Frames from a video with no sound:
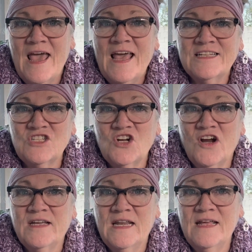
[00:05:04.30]
and
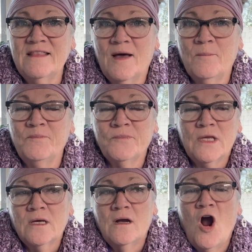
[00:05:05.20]
start getting them
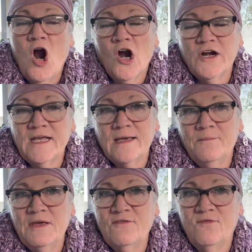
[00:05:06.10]
hardy
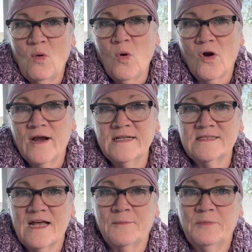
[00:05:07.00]
before it's
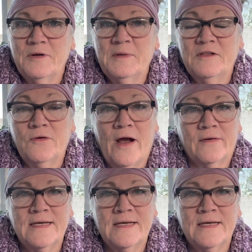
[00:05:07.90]
time to put them in the ground.